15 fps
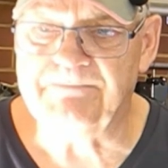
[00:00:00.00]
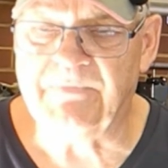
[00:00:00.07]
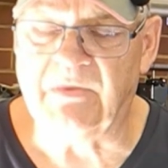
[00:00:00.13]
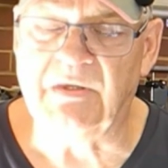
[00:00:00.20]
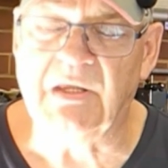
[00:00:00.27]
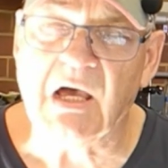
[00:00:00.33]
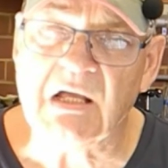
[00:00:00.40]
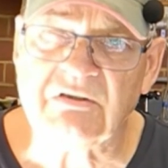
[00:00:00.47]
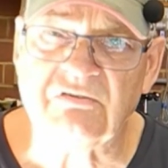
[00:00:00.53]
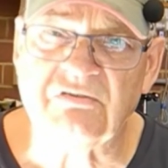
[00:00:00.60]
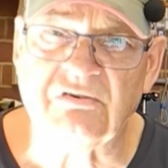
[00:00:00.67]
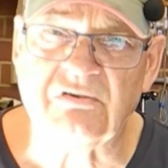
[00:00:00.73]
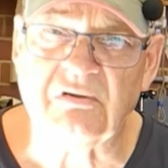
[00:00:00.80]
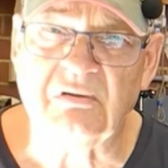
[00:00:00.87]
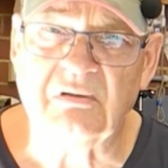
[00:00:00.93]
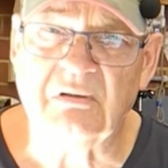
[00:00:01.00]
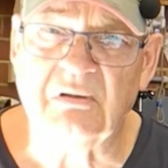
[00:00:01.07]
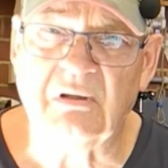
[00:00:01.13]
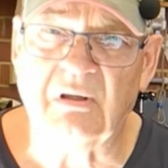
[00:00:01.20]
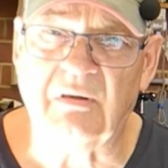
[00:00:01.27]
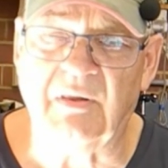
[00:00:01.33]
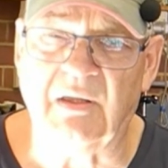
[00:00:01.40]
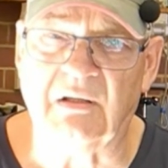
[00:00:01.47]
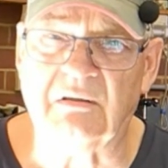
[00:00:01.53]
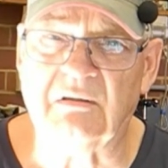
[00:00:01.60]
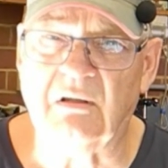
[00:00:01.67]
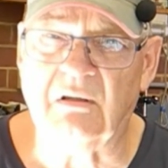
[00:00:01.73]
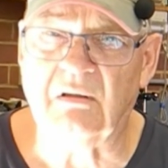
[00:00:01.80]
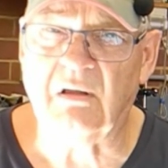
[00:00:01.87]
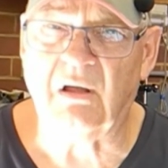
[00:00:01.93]
nuts that
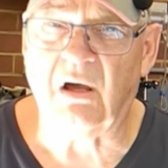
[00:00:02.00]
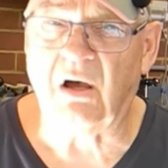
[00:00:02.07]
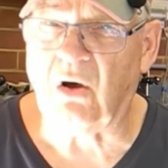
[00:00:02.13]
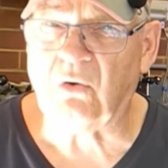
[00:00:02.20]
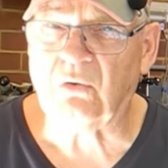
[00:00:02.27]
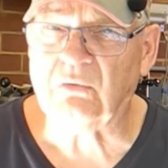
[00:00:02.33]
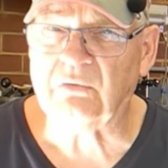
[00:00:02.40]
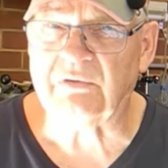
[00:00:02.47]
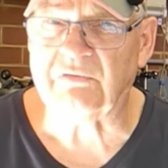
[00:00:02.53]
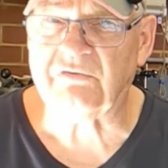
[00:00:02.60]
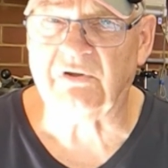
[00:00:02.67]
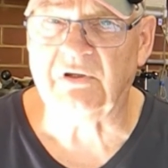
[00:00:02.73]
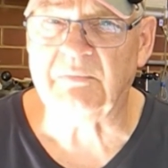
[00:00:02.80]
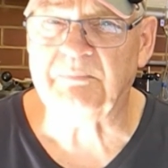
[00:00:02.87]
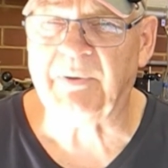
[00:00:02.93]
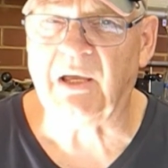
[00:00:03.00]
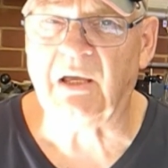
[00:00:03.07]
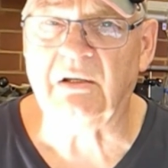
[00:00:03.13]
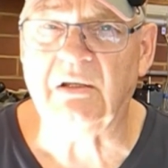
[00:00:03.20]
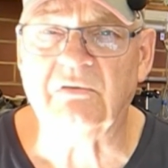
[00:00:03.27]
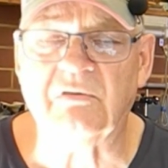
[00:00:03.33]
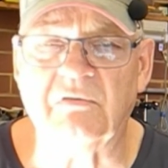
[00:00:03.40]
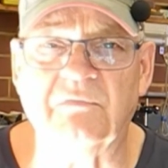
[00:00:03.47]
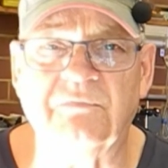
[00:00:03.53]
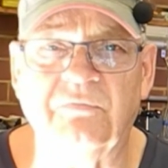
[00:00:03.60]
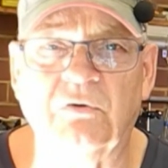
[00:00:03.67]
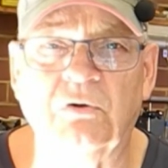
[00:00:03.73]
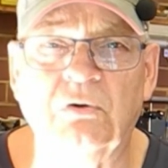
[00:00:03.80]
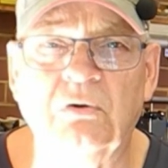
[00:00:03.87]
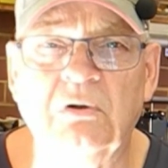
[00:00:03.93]
hold the seat pan into the
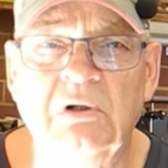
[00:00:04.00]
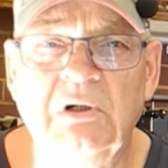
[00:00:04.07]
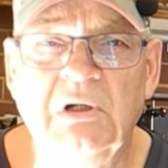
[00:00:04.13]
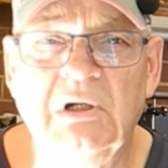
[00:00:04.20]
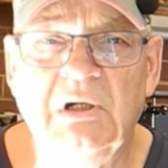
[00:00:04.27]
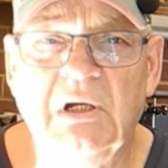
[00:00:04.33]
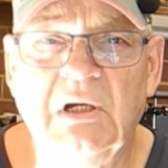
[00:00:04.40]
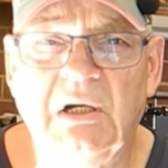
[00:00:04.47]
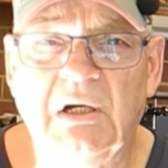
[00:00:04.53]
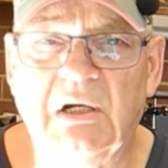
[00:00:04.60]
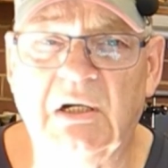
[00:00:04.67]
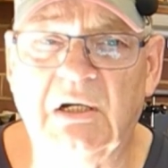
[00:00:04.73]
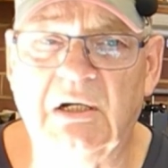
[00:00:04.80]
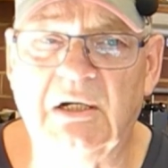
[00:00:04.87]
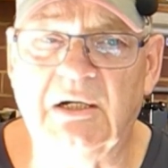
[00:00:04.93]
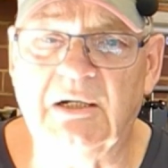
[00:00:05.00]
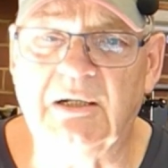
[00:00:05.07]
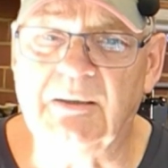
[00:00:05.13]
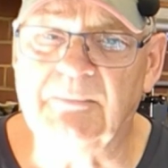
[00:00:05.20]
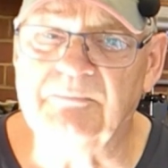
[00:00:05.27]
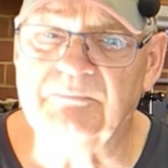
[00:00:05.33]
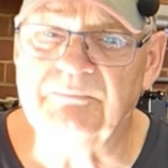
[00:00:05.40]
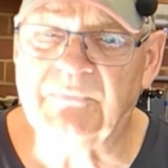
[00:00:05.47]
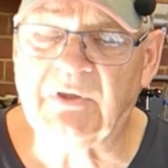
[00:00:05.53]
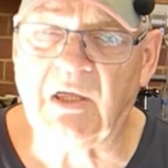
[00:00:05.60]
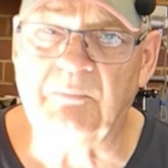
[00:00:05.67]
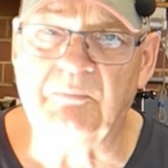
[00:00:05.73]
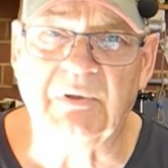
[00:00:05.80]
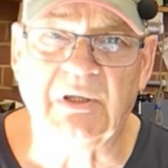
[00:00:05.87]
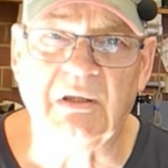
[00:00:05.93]
floor
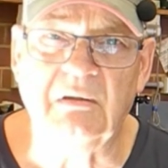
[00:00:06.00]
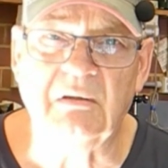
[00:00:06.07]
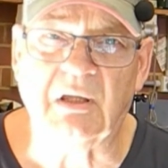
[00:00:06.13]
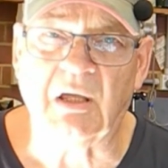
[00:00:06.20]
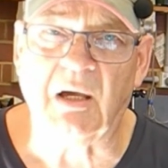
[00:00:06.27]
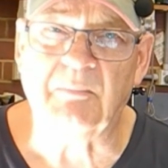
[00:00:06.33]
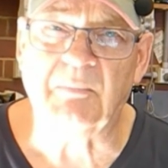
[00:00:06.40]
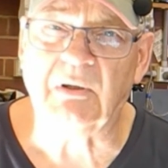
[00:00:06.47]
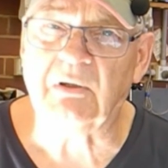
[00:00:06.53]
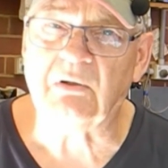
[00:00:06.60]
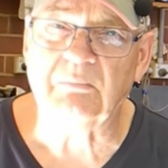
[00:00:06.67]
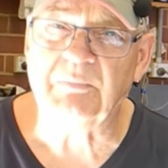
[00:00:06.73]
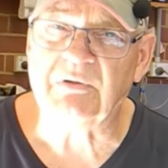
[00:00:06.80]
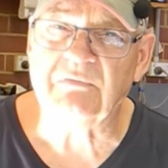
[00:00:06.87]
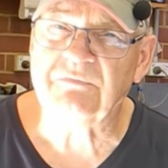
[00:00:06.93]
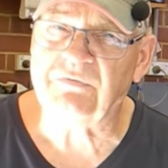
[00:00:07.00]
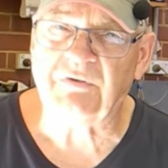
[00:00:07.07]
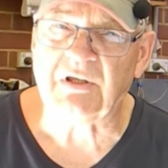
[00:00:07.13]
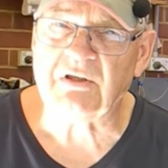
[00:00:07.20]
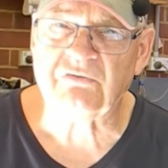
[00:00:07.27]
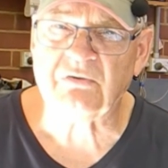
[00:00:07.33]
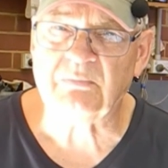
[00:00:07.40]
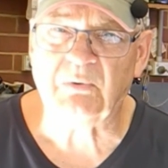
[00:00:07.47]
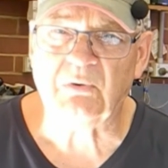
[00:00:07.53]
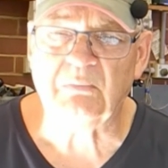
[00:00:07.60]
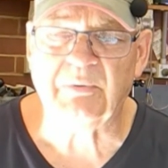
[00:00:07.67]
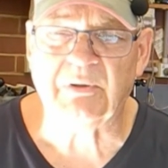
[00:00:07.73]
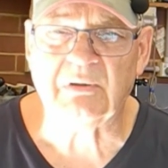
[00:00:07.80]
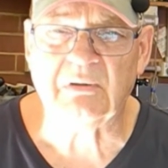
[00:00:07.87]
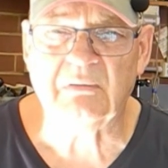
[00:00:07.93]
can become a little bit flexible,
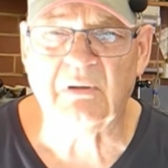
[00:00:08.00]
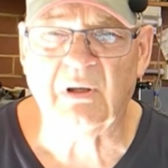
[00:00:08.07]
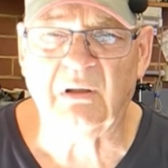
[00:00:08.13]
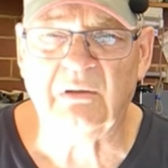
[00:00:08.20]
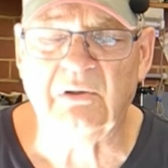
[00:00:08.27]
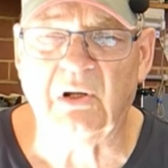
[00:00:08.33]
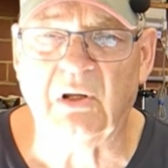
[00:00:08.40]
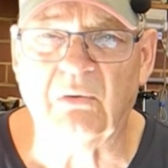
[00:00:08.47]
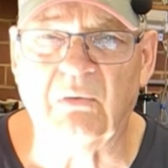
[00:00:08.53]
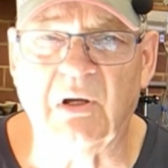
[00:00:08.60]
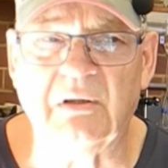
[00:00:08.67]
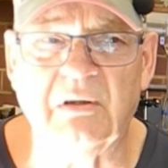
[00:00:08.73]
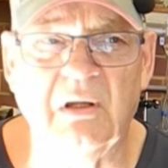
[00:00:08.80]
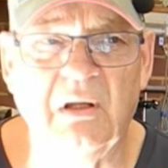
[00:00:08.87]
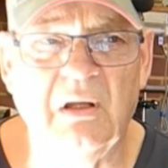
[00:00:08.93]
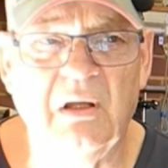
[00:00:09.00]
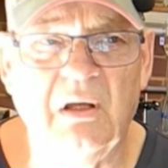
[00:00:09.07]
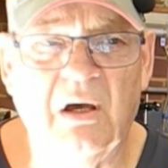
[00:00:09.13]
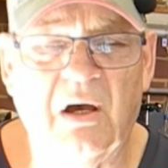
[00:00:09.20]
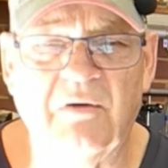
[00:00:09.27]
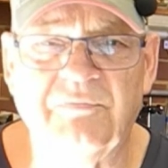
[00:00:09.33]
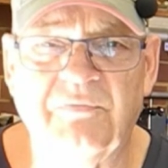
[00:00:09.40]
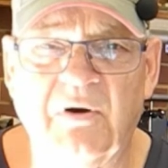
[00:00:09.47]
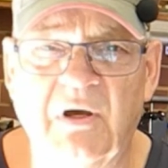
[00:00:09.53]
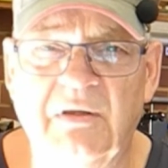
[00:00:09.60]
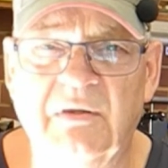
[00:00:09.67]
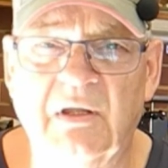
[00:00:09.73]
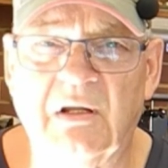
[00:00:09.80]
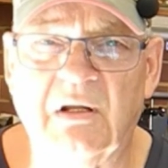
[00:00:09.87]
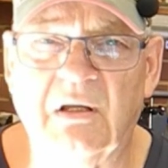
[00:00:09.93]
but you know, I
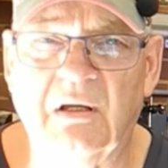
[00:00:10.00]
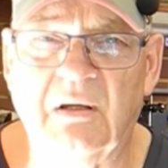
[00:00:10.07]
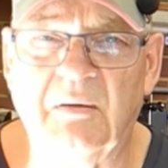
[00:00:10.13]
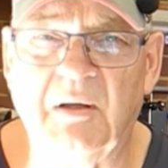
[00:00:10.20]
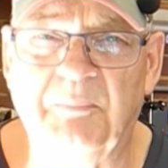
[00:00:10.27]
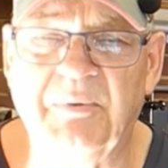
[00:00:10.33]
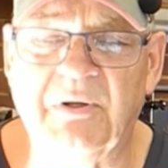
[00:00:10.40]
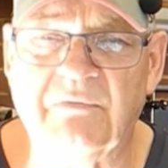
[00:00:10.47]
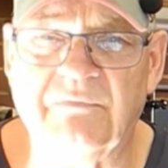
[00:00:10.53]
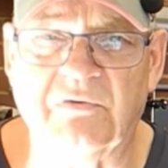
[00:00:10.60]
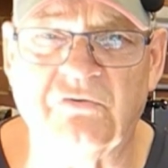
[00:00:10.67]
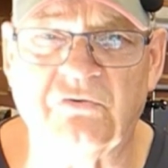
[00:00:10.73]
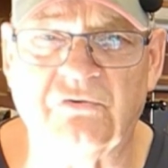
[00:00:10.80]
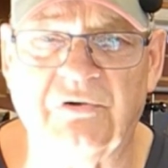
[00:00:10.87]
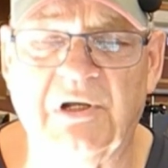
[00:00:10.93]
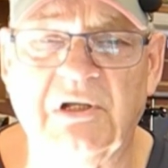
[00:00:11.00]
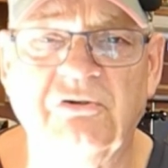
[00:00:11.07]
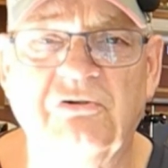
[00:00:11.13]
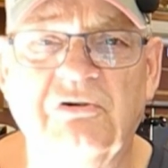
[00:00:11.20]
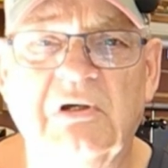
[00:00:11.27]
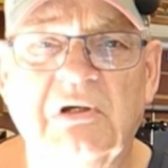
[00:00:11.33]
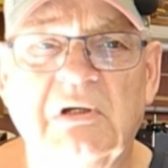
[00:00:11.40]
find that a bit of a stretch.